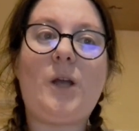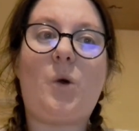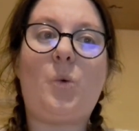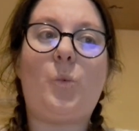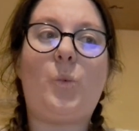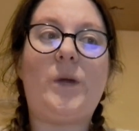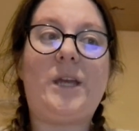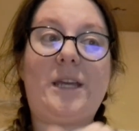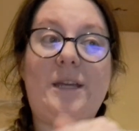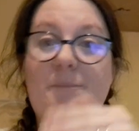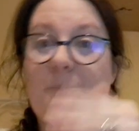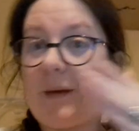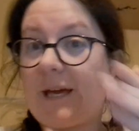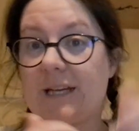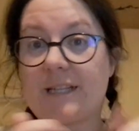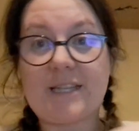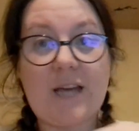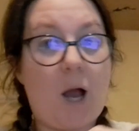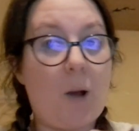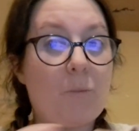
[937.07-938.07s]
we
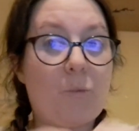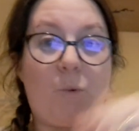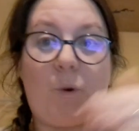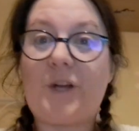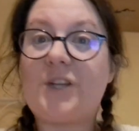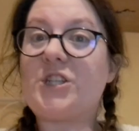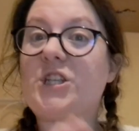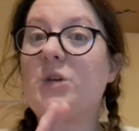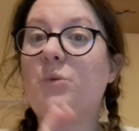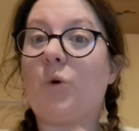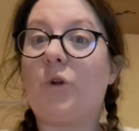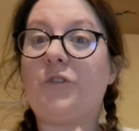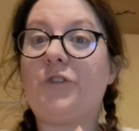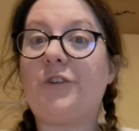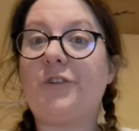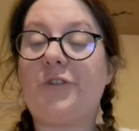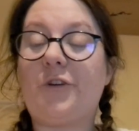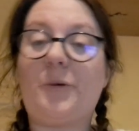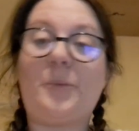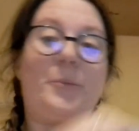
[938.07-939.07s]
picked it up when she
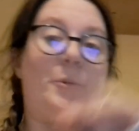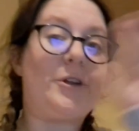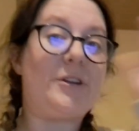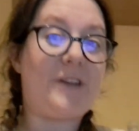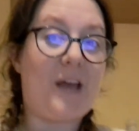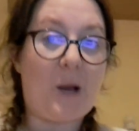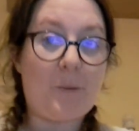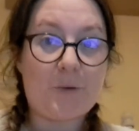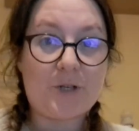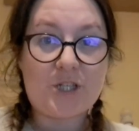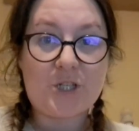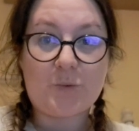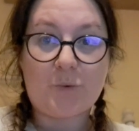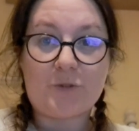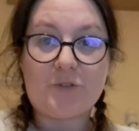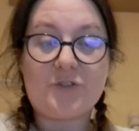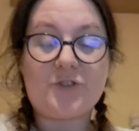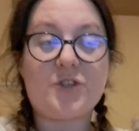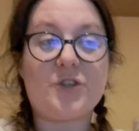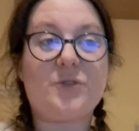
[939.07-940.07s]
wanted to and put it down when she
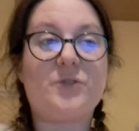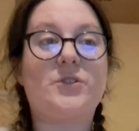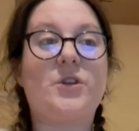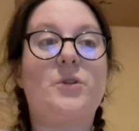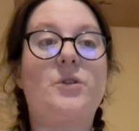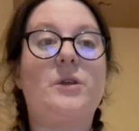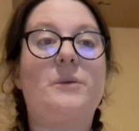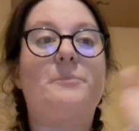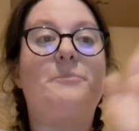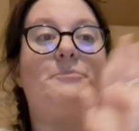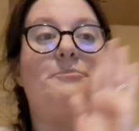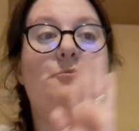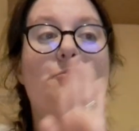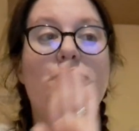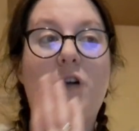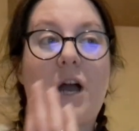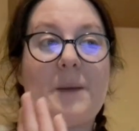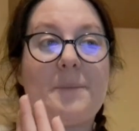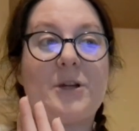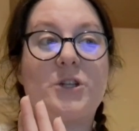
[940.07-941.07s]
wanted to. So the
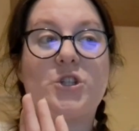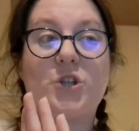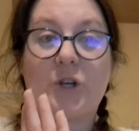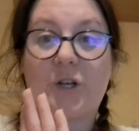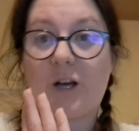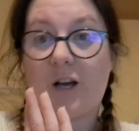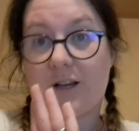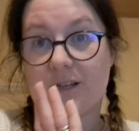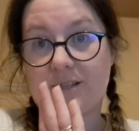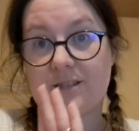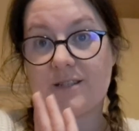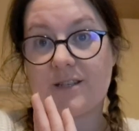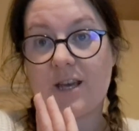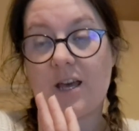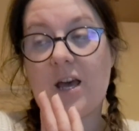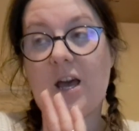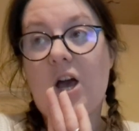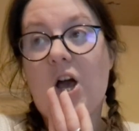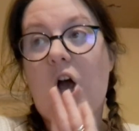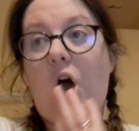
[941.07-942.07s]
primer took us
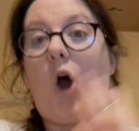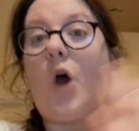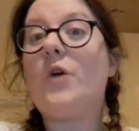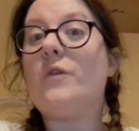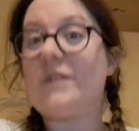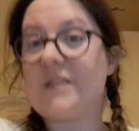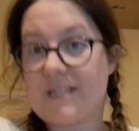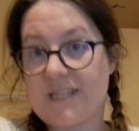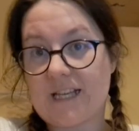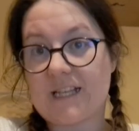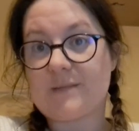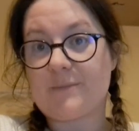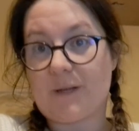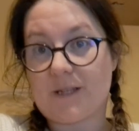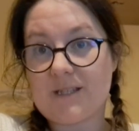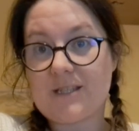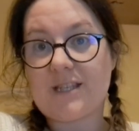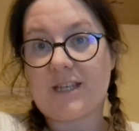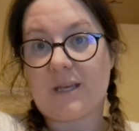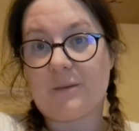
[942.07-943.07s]
over 6
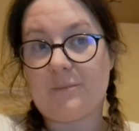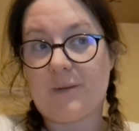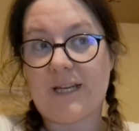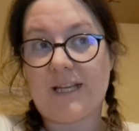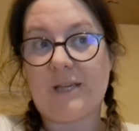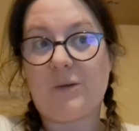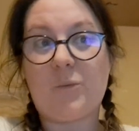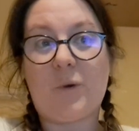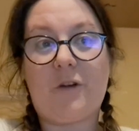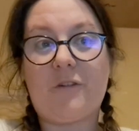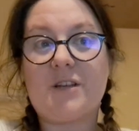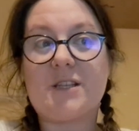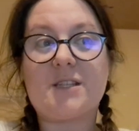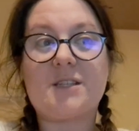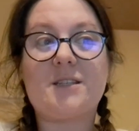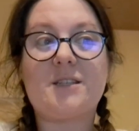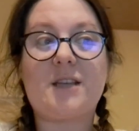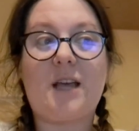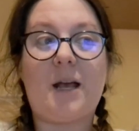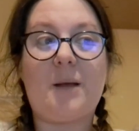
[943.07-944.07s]
months to complete.
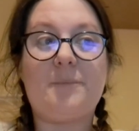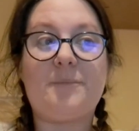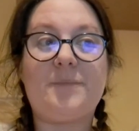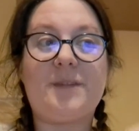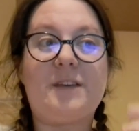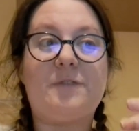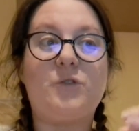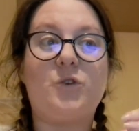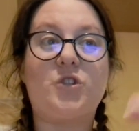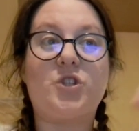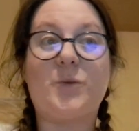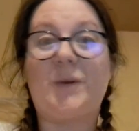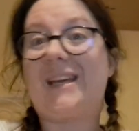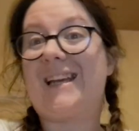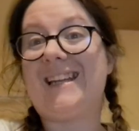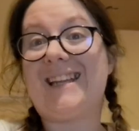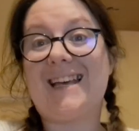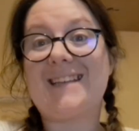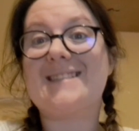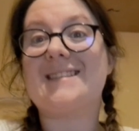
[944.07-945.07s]
Whereas if you're
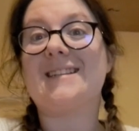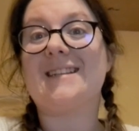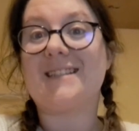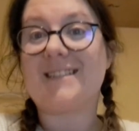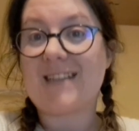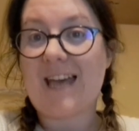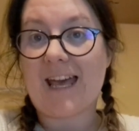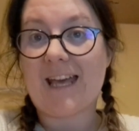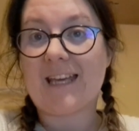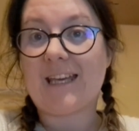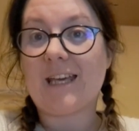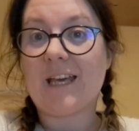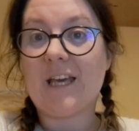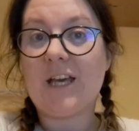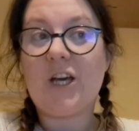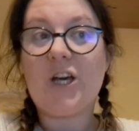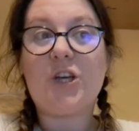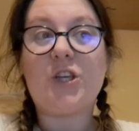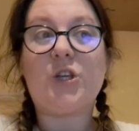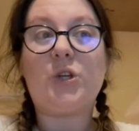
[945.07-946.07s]
doing a lesson a day,
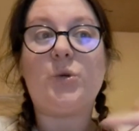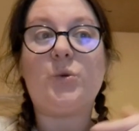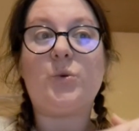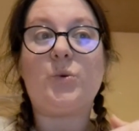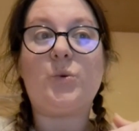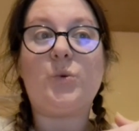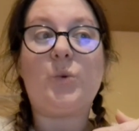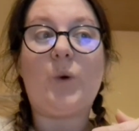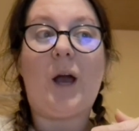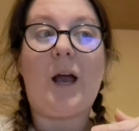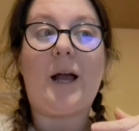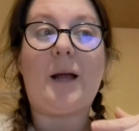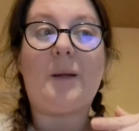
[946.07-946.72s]
you